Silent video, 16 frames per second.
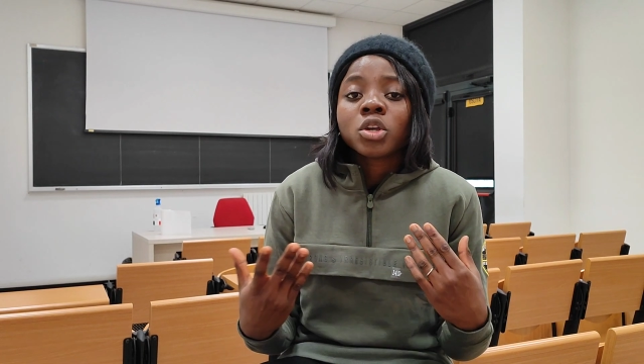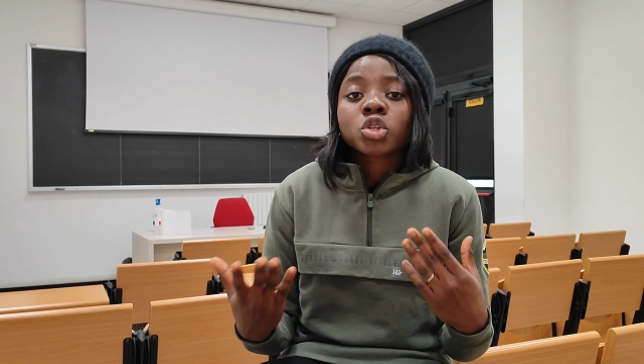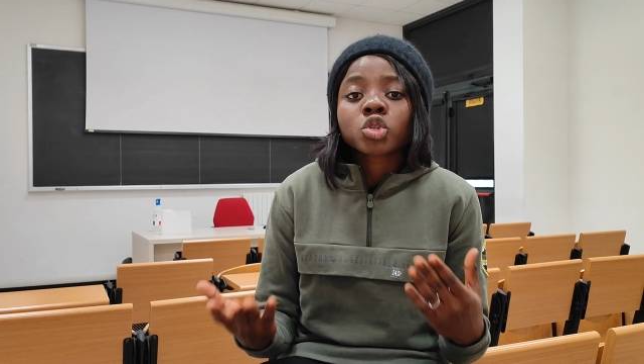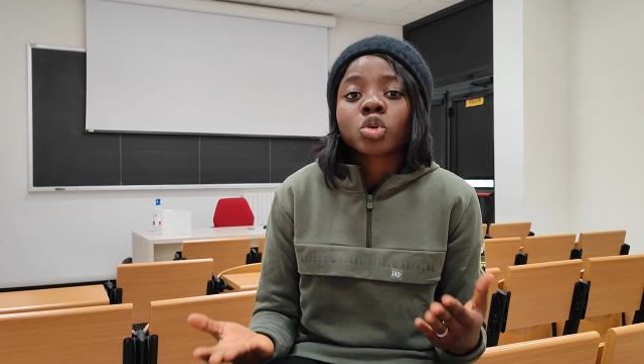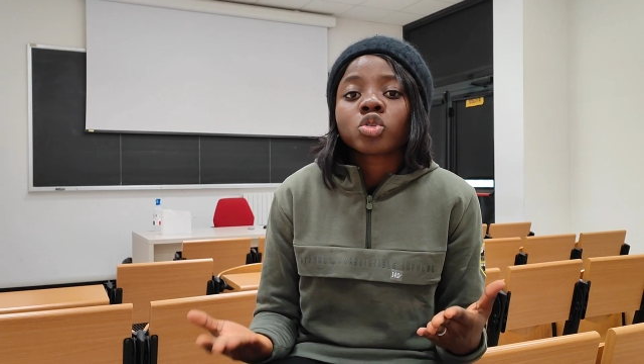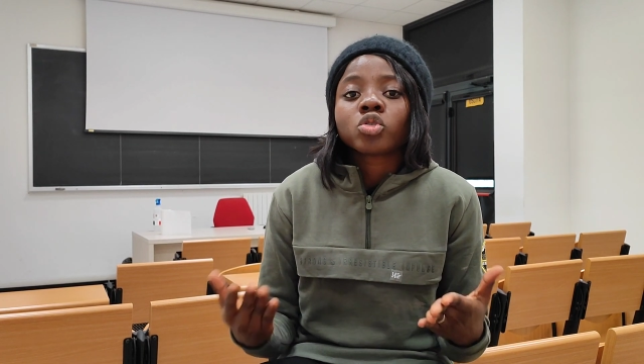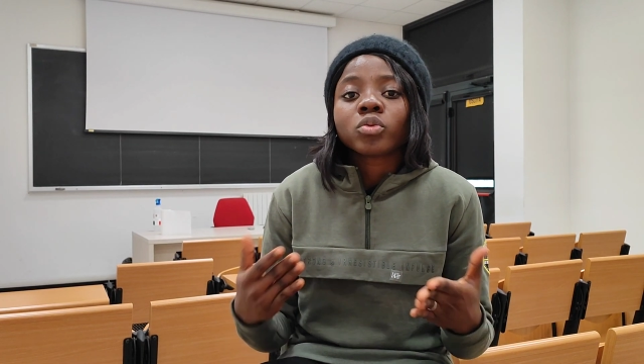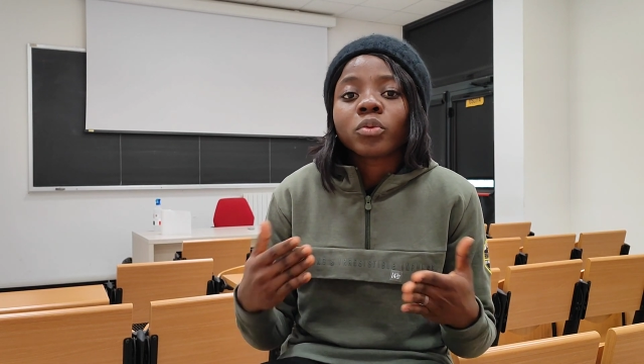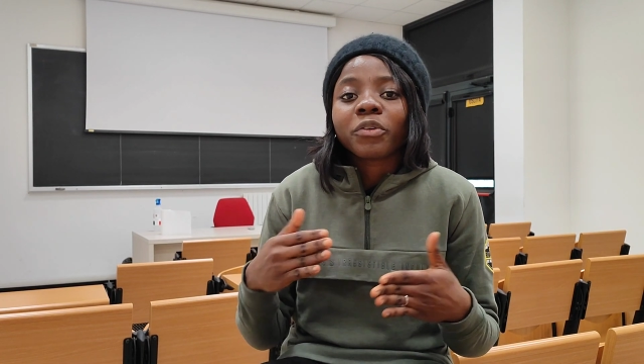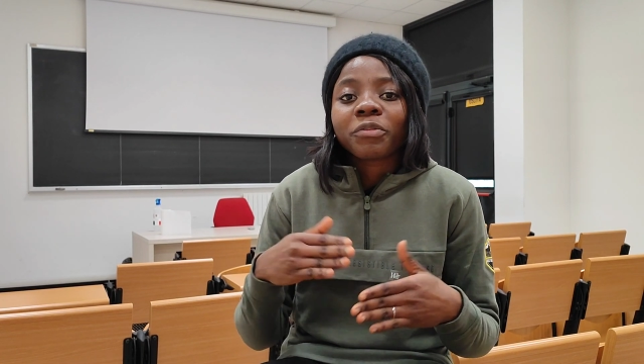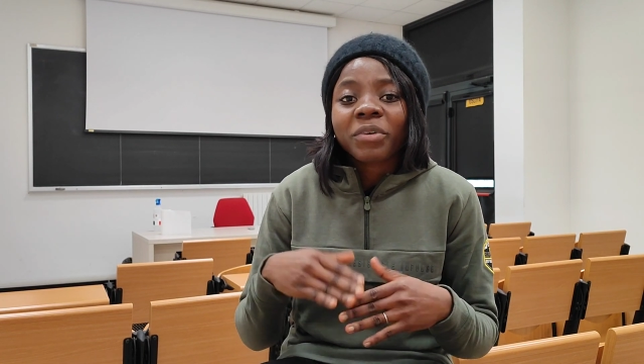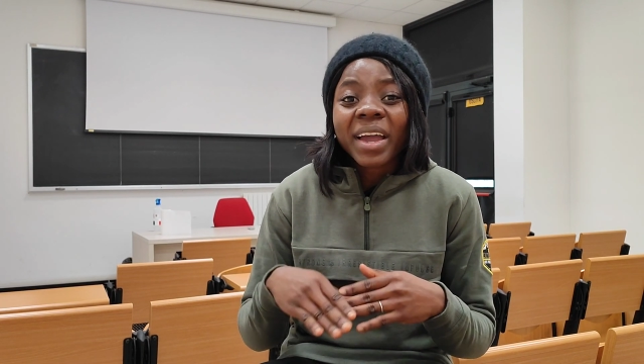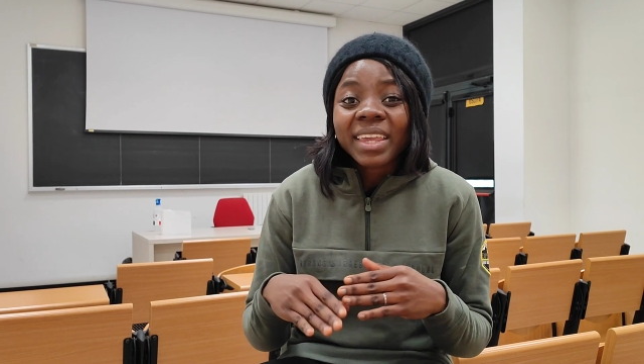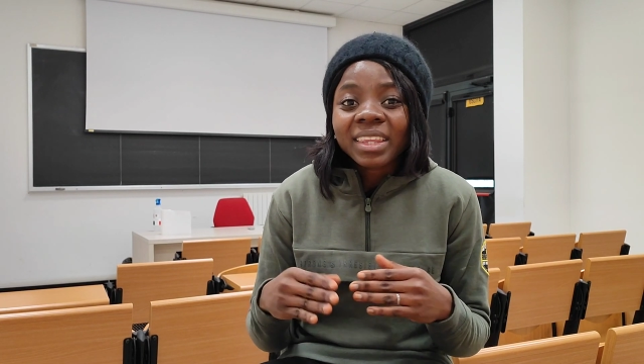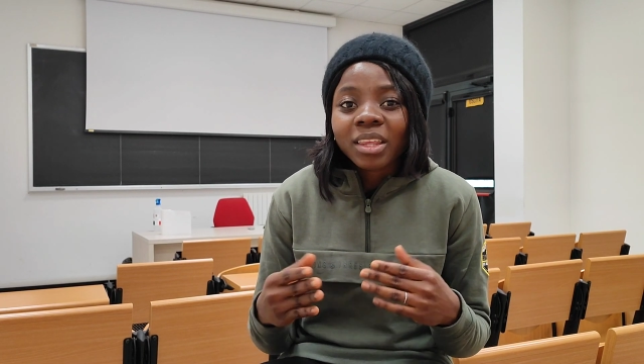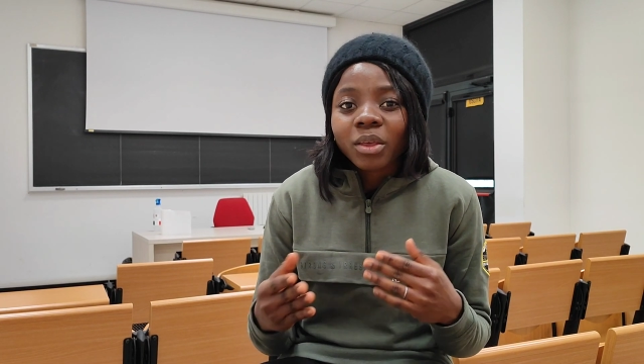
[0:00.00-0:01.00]
So
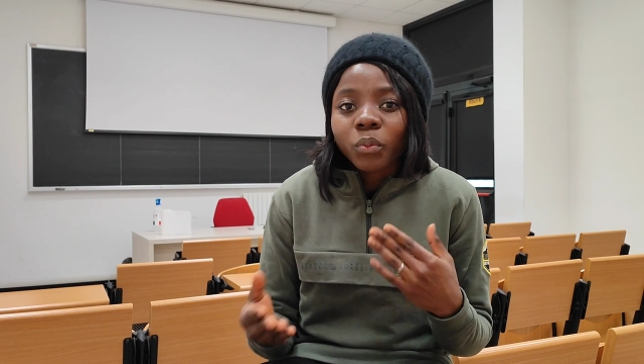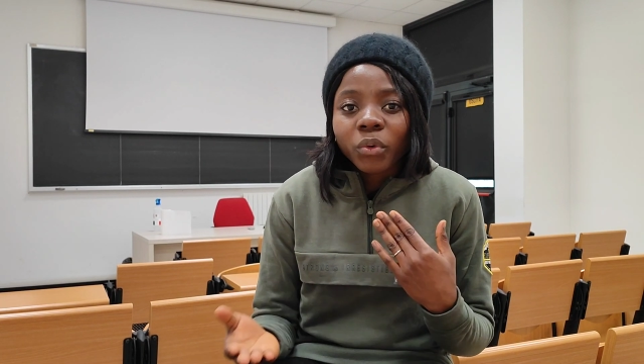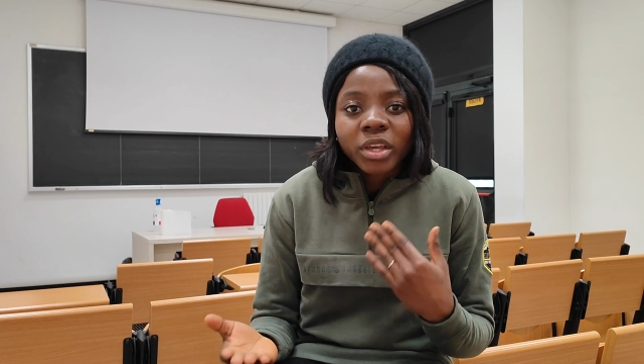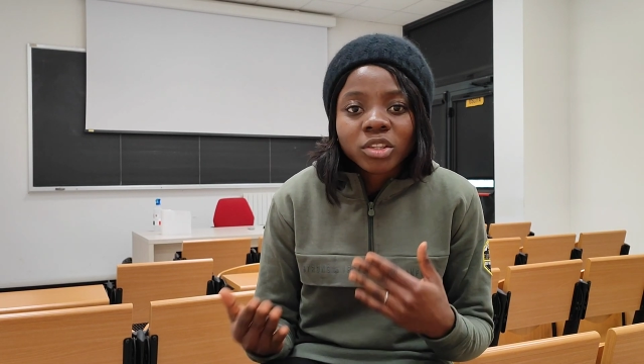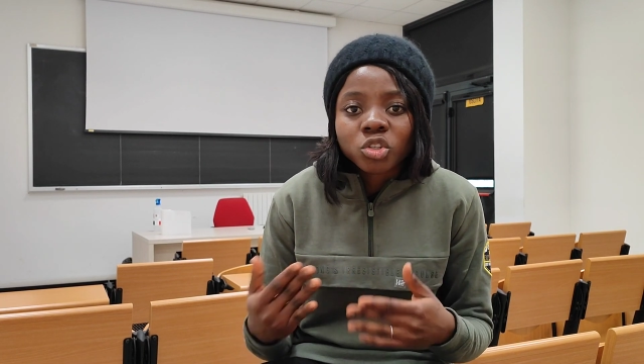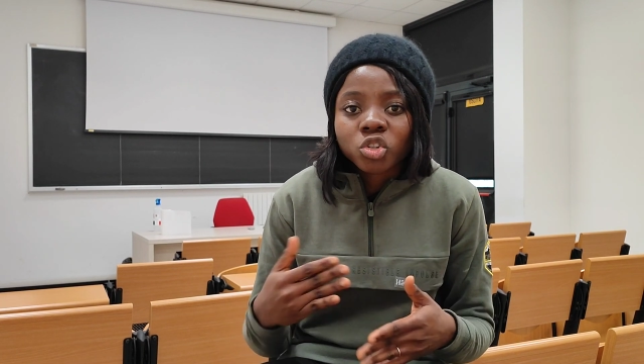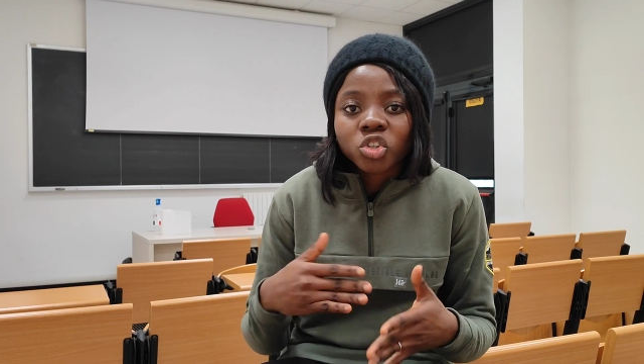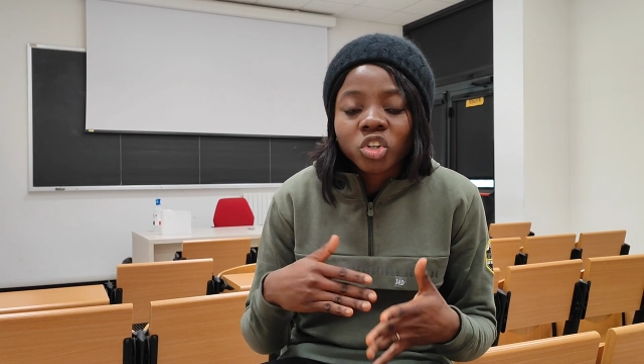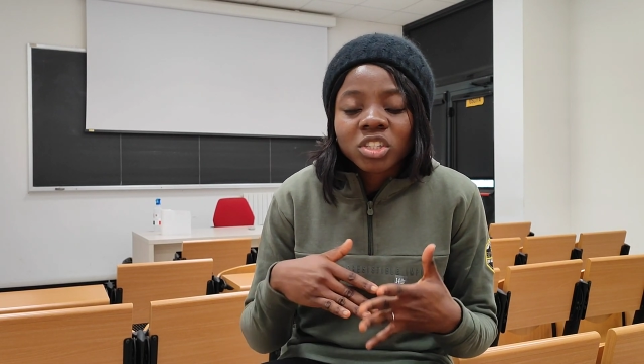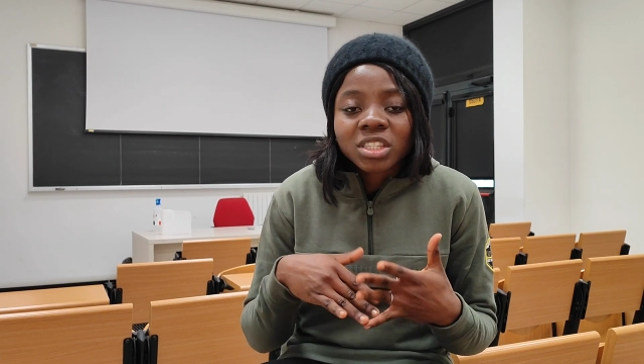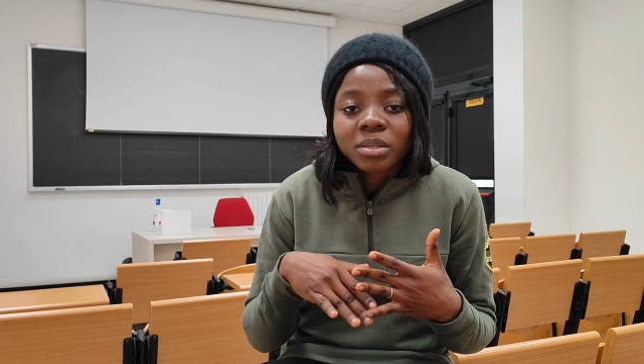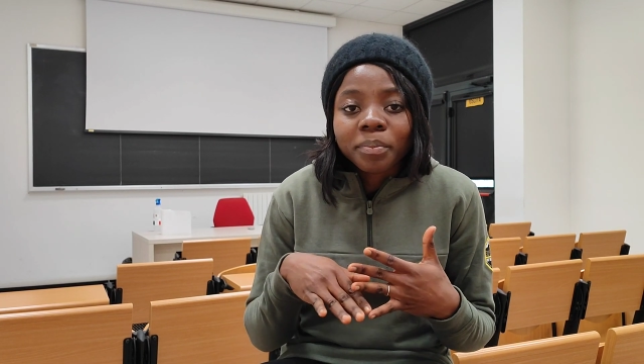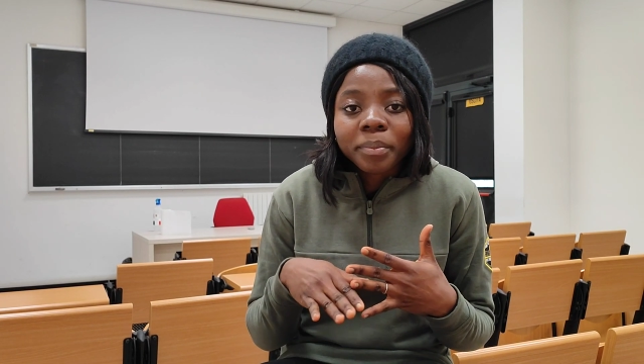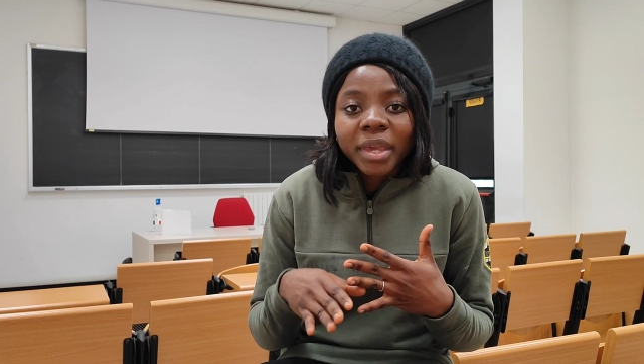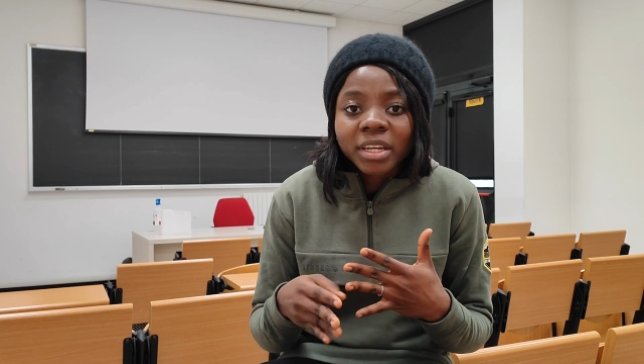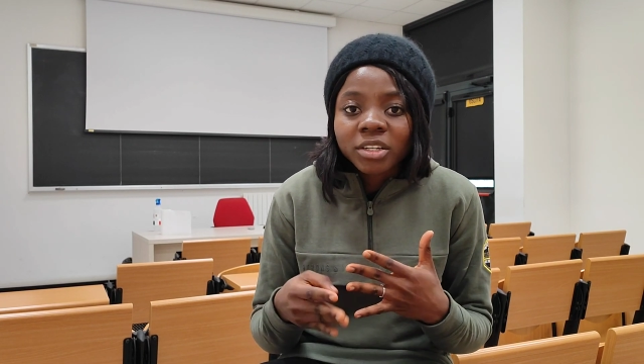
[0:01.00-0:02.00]
find a way to
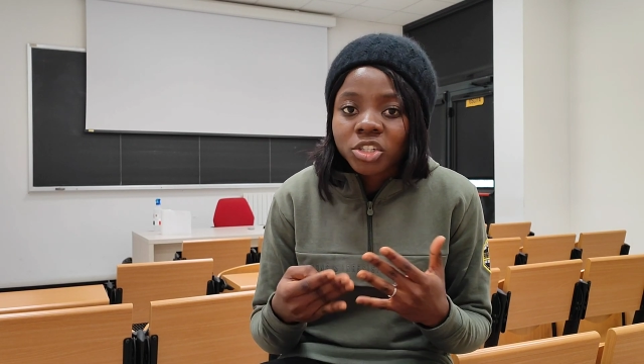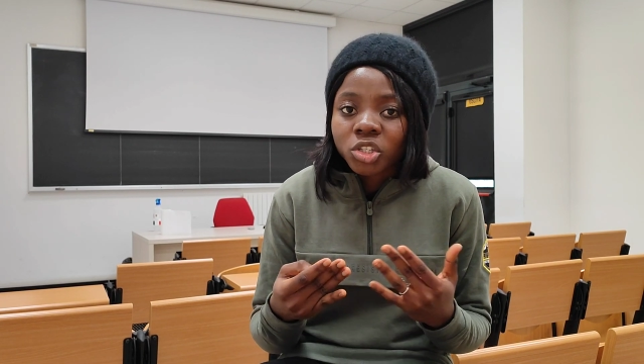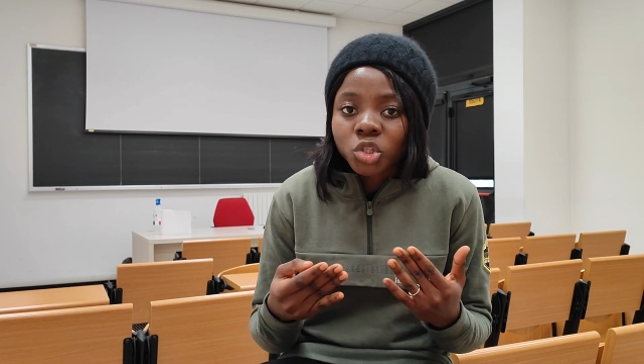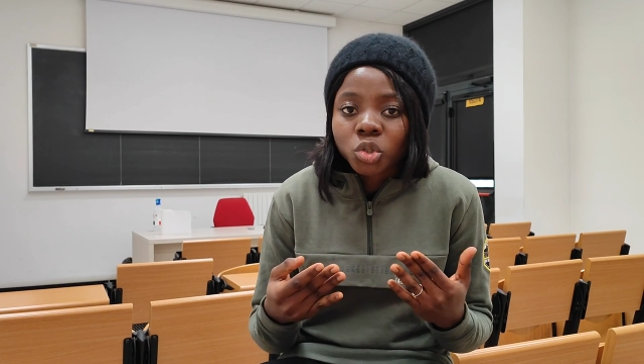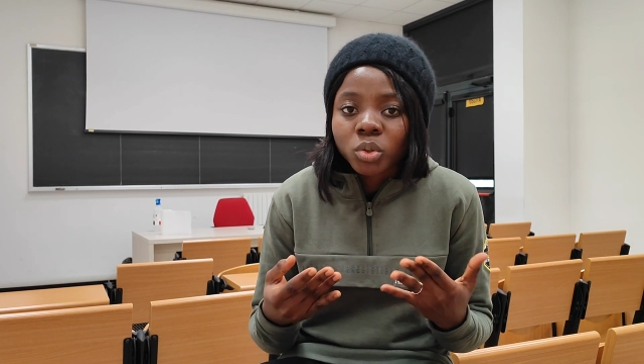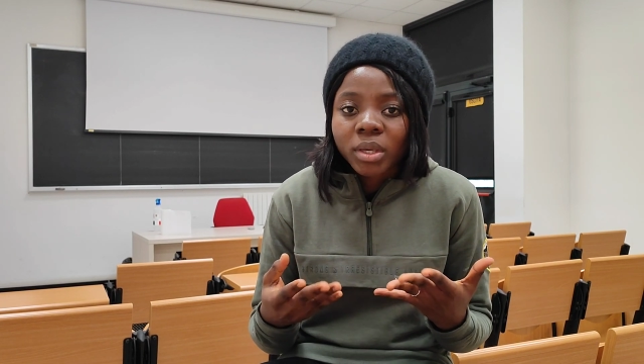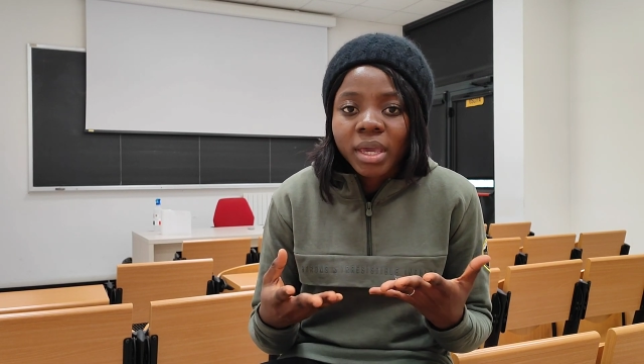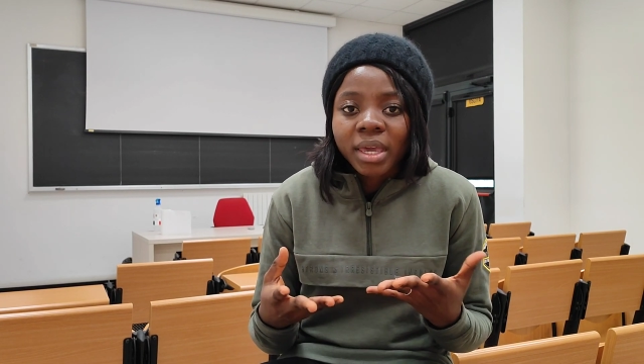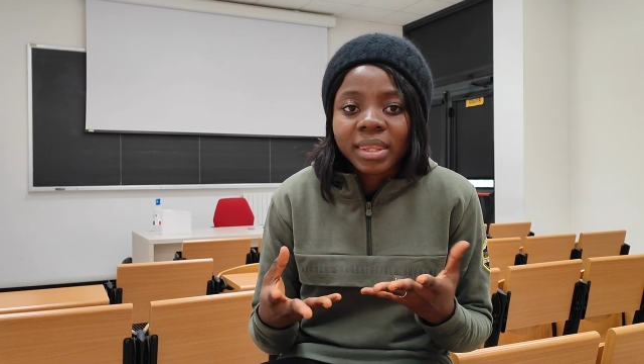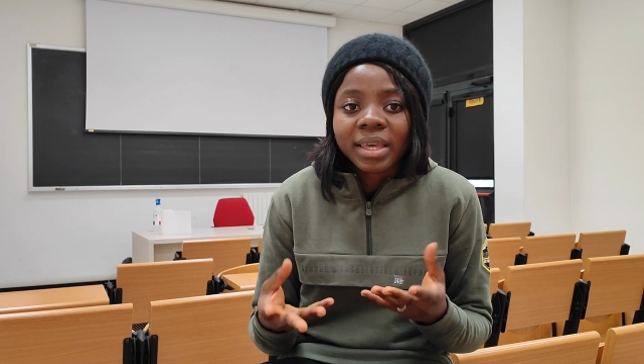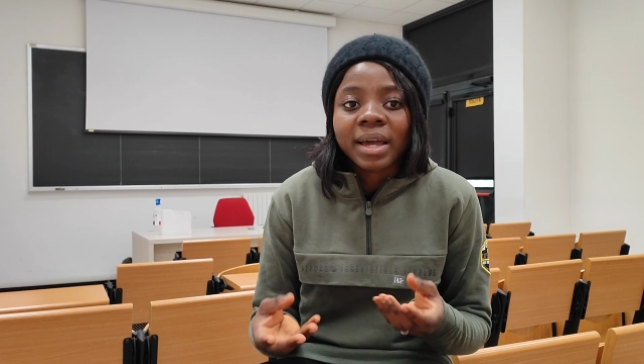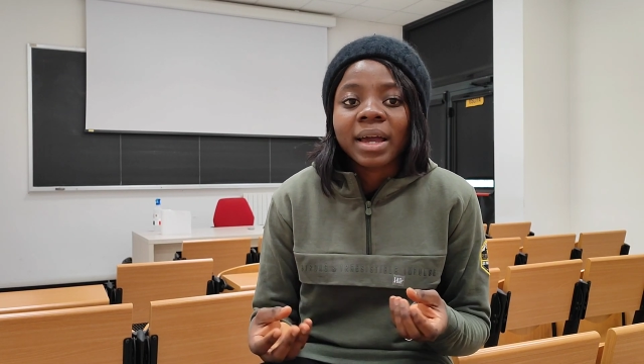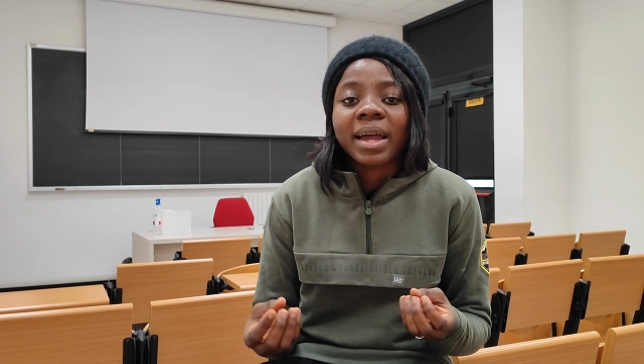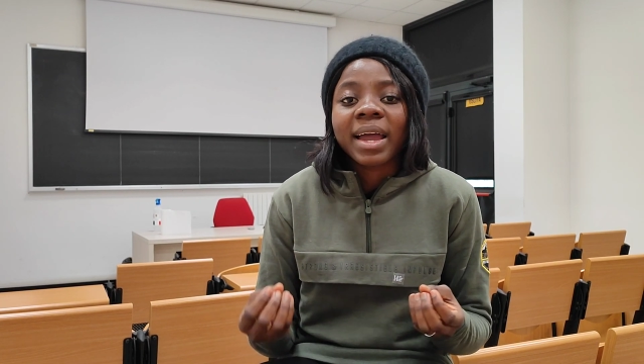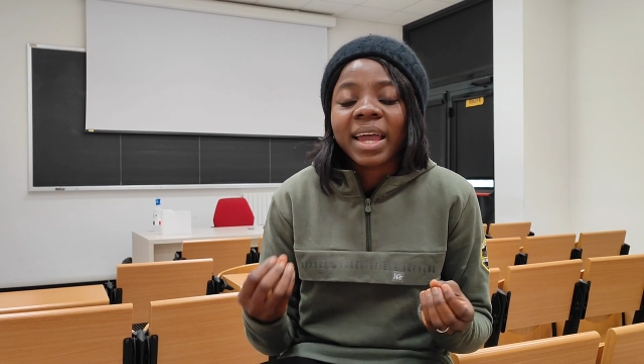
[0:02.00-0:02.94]
just merge it together